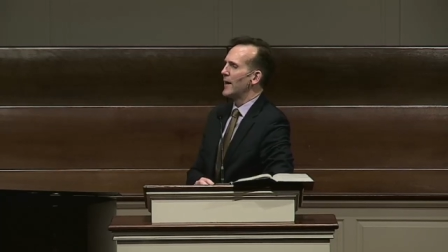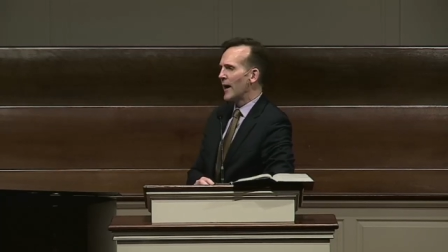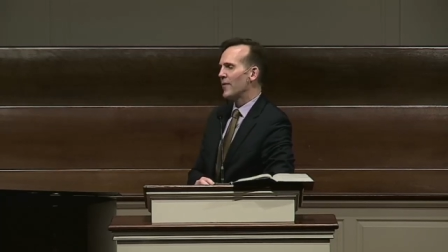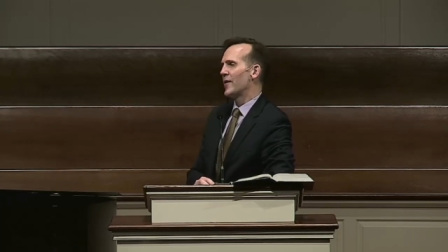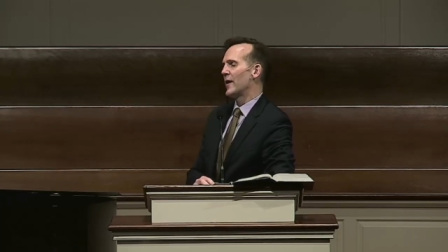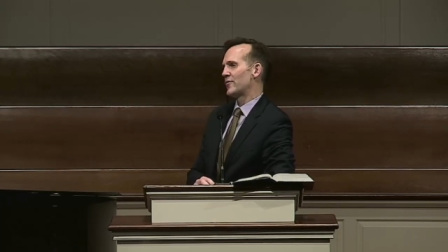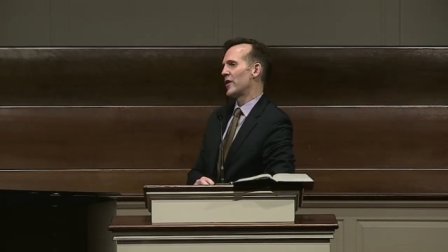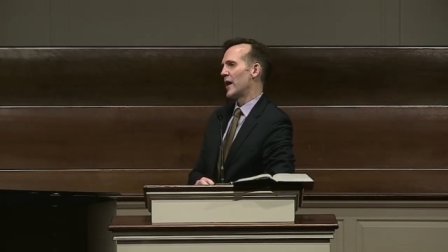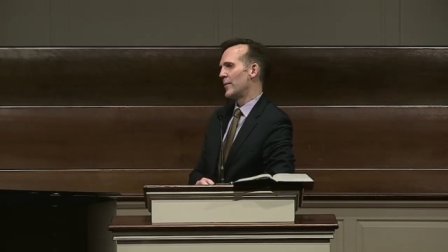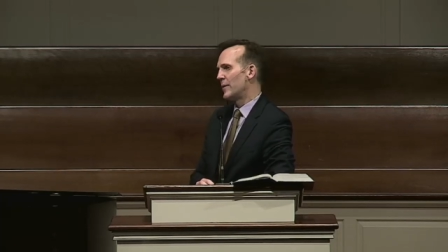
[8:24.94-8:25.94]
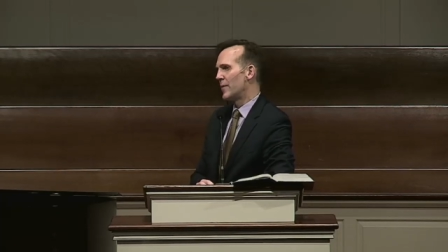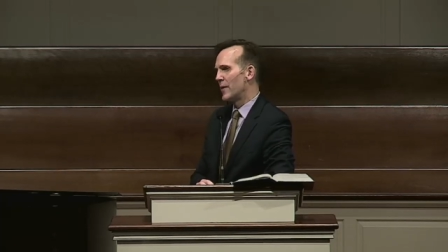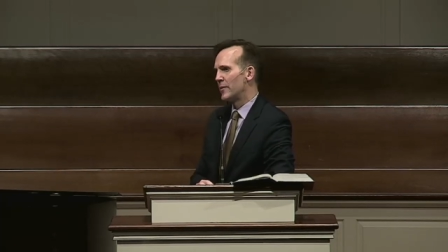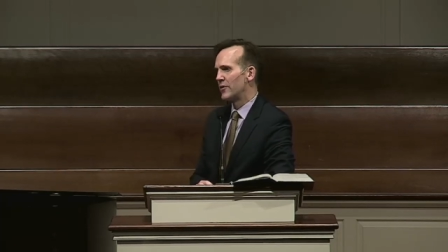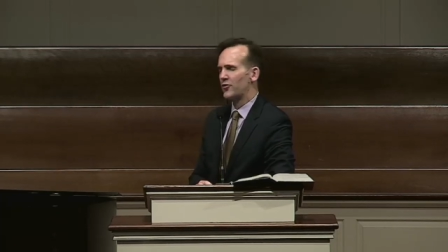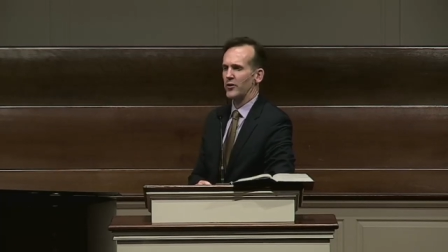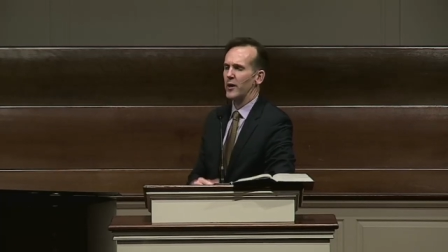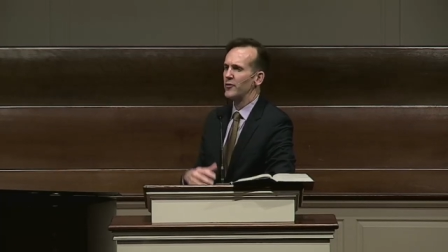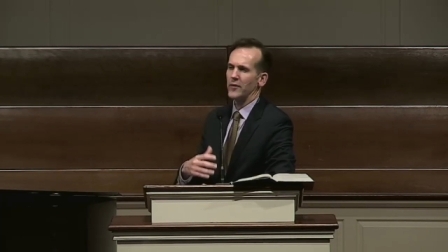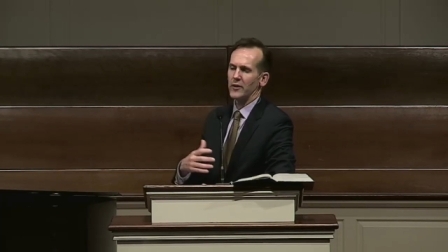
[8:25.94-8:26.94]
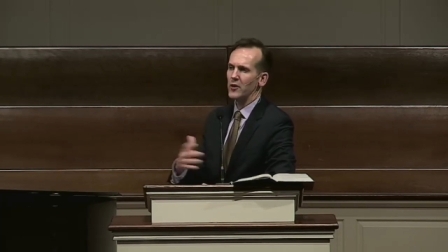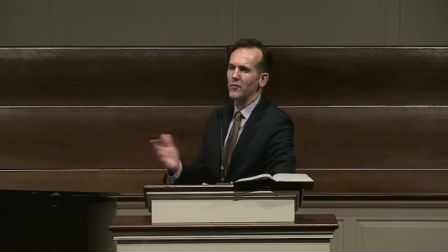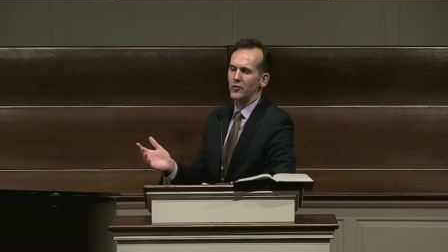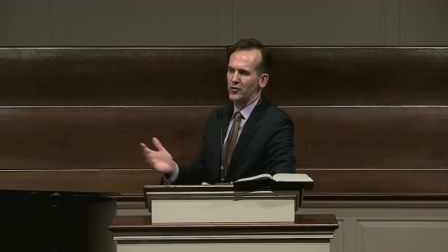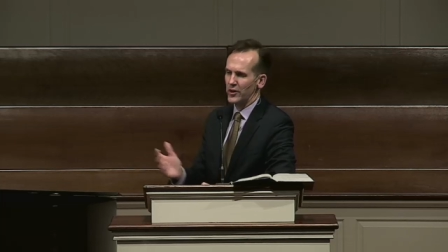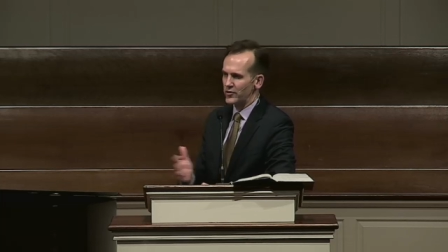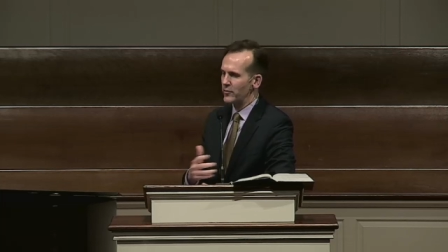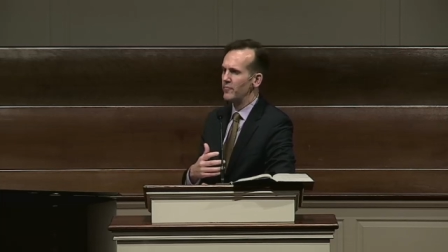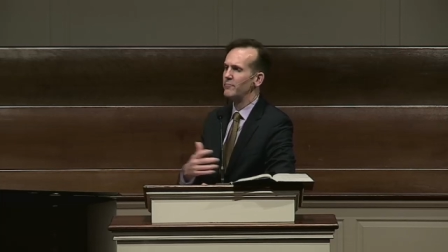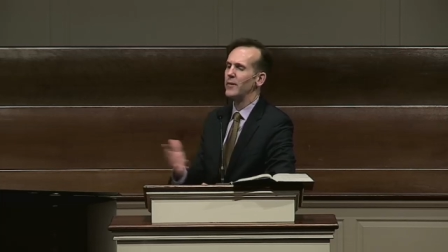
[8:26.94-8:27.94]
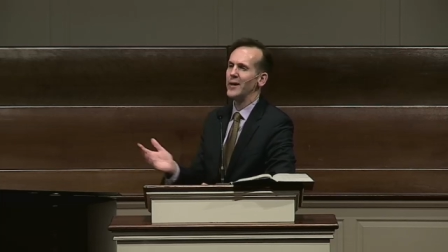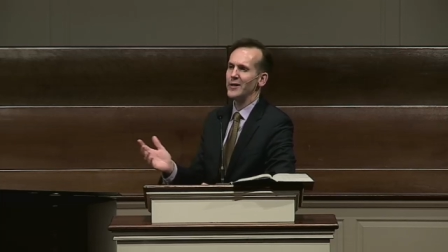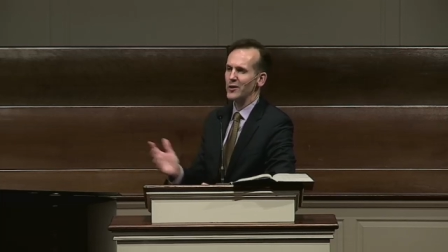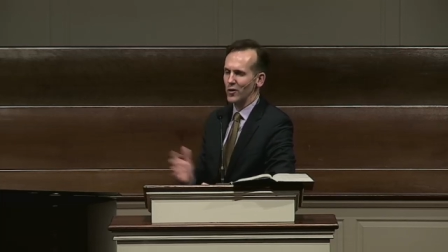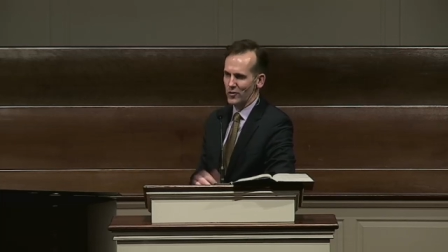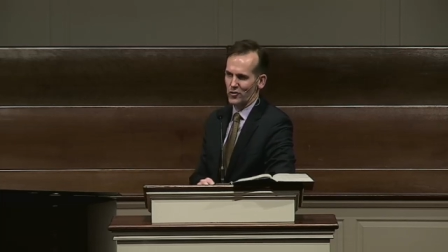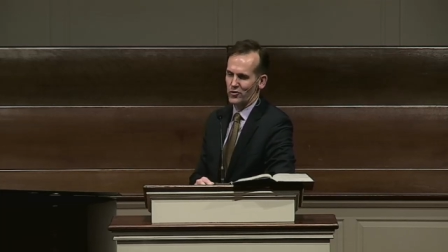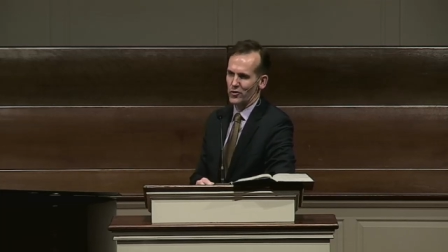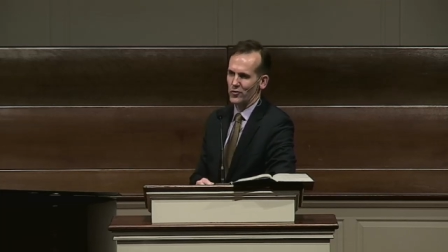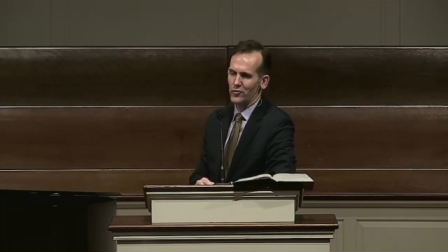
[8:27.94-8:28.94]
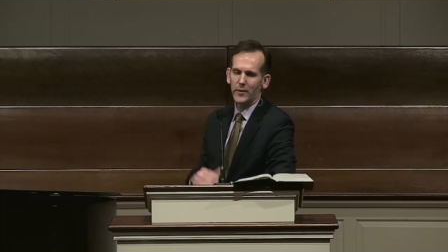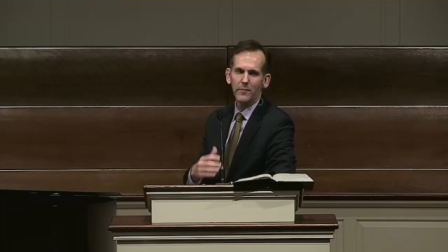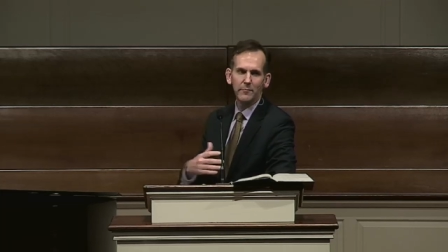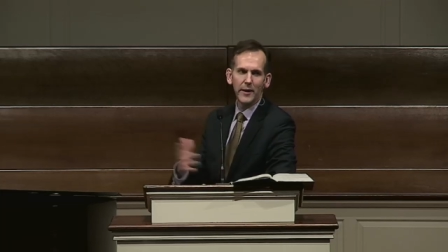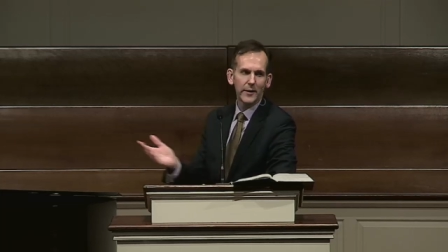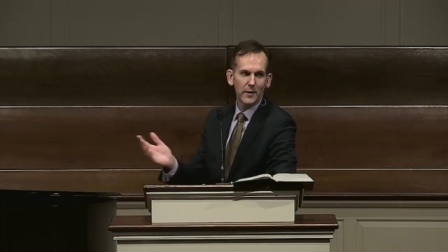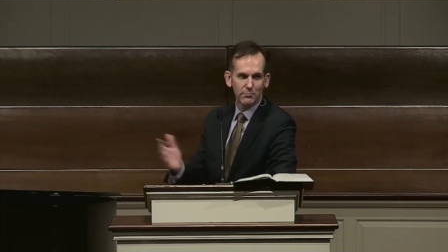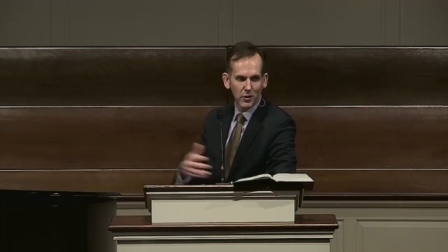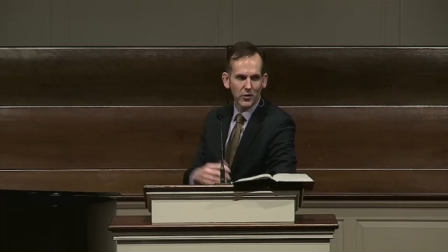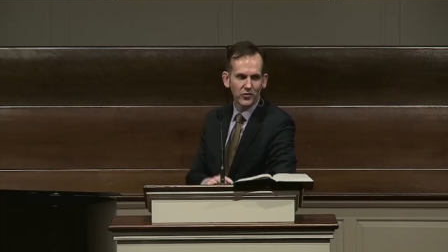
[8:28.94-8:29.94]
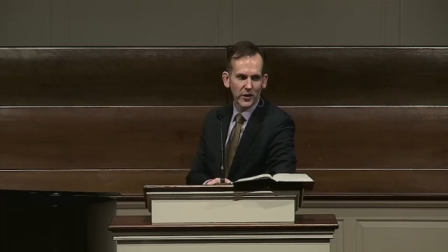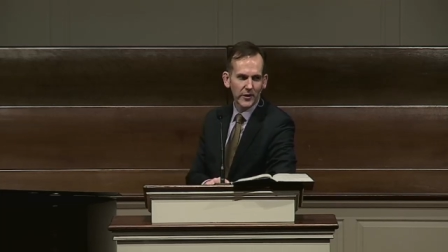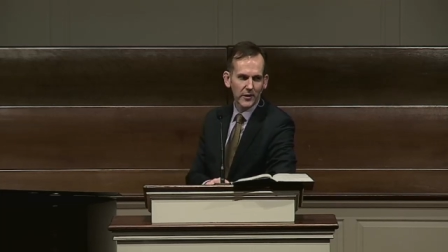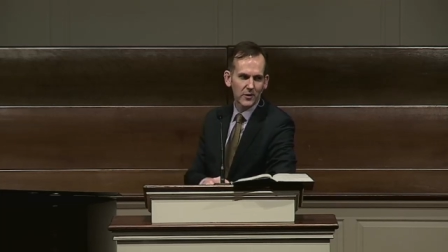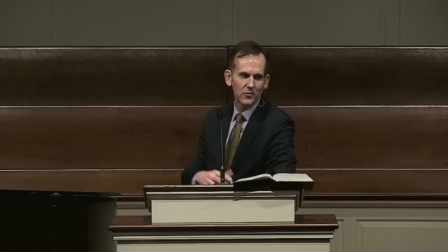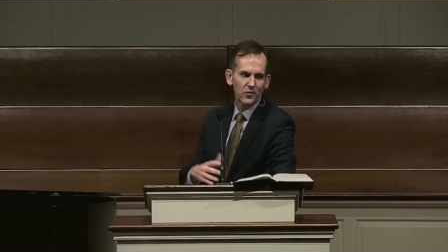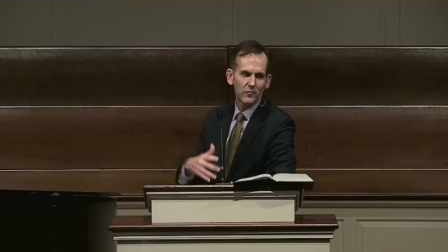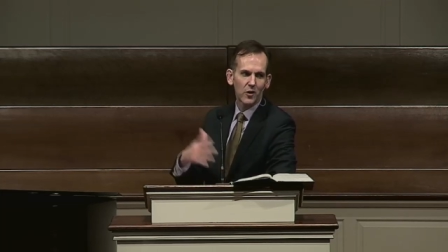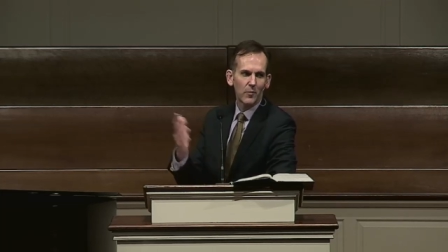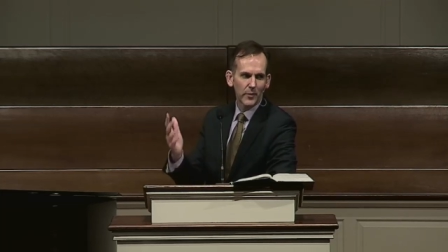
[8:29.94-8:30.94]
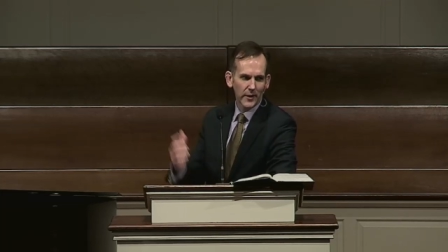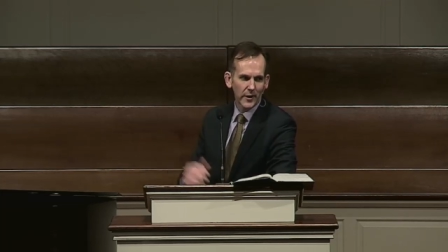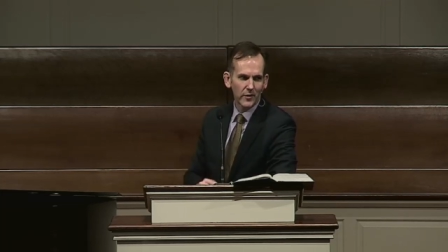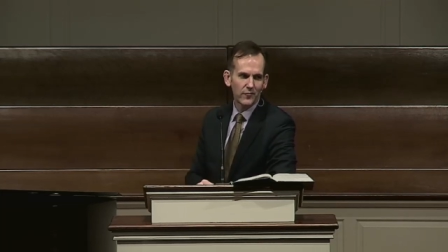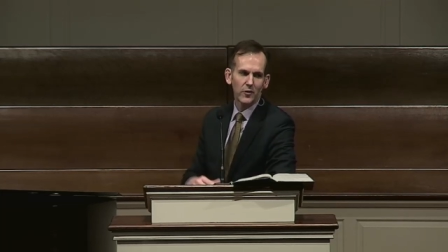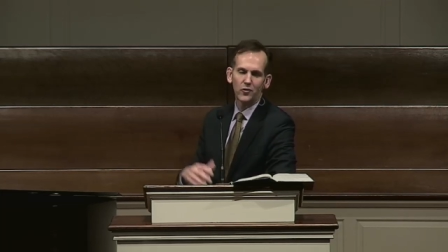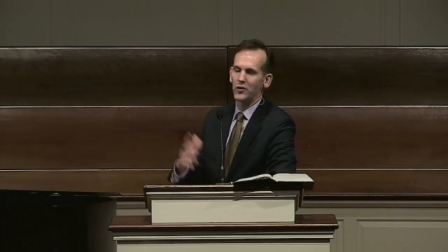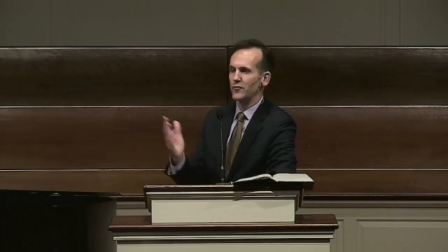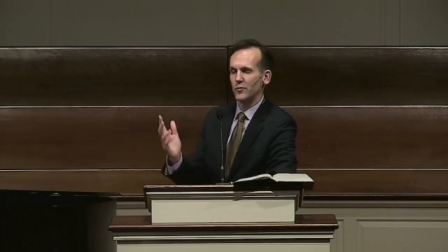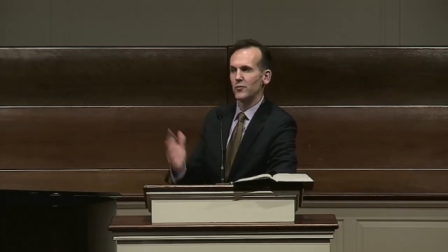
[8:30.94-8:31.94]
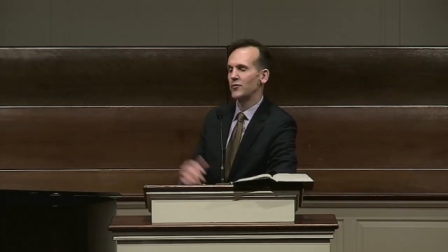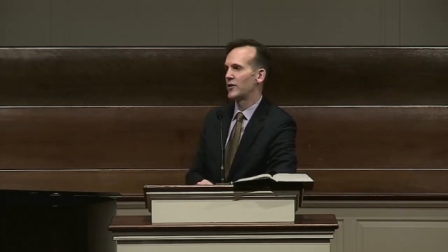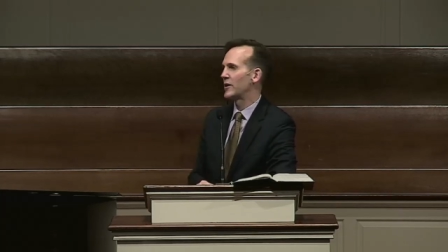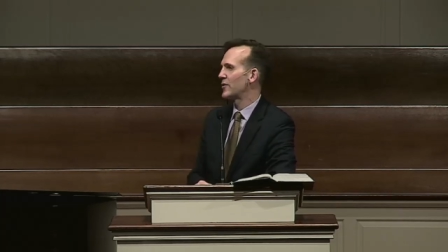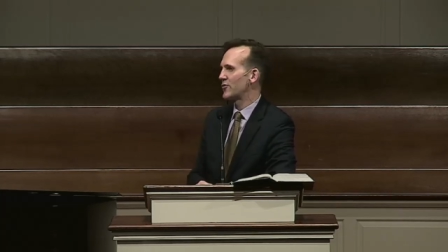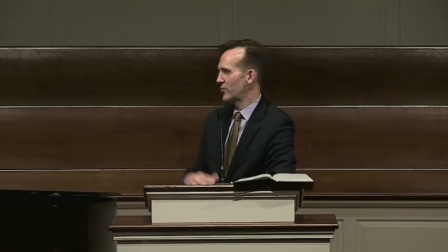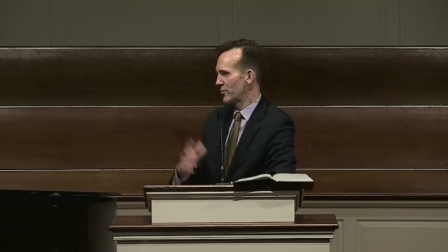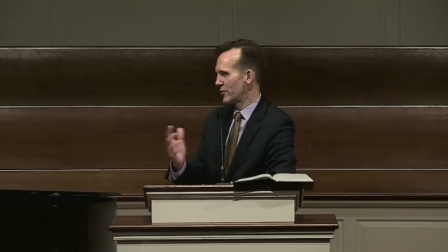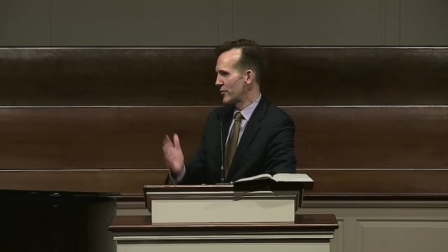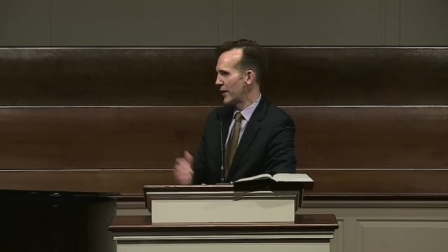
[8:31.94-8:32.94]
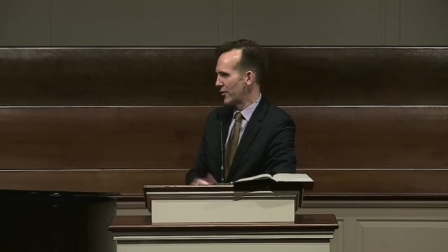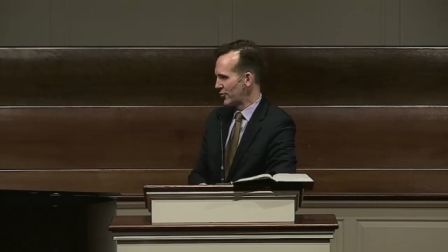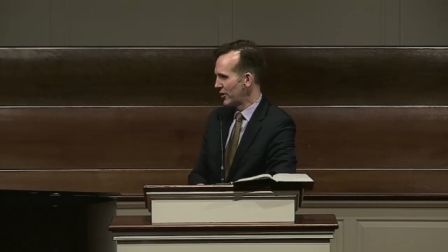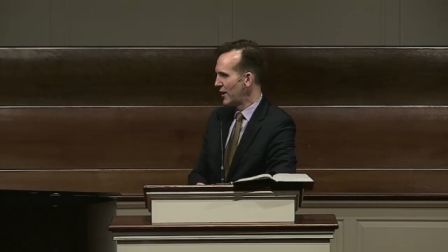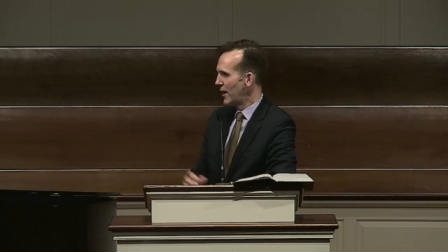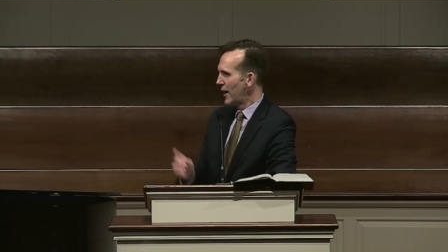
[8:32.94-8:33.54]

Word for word: And at that time in my ministry, I was having conversation with many college students about many apologetic and sort of complicated philosophical things and all the rest.